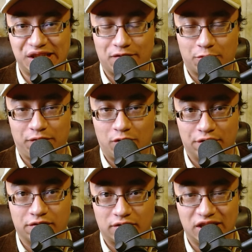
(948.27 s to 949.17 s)
After we've
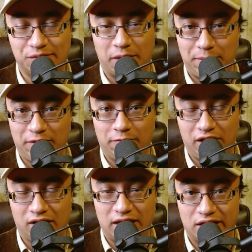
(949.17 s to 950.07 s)
gone through this, maybe we
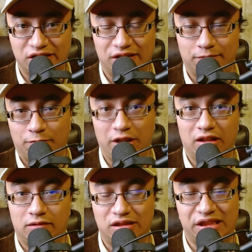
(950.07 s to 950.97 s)
could inst- we
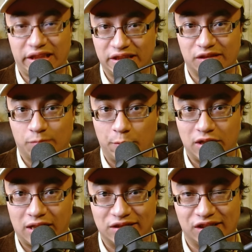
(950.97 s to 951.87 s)
could seize this moment
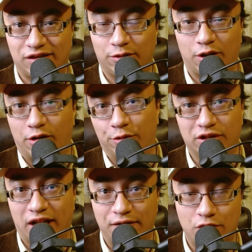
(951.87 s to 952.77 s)
to institute our own
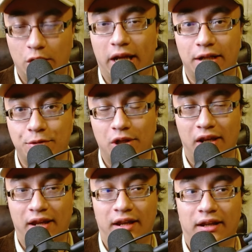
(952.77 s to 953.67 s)
kind of change,
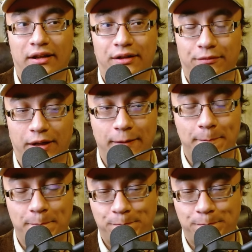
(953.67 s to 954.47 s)
right?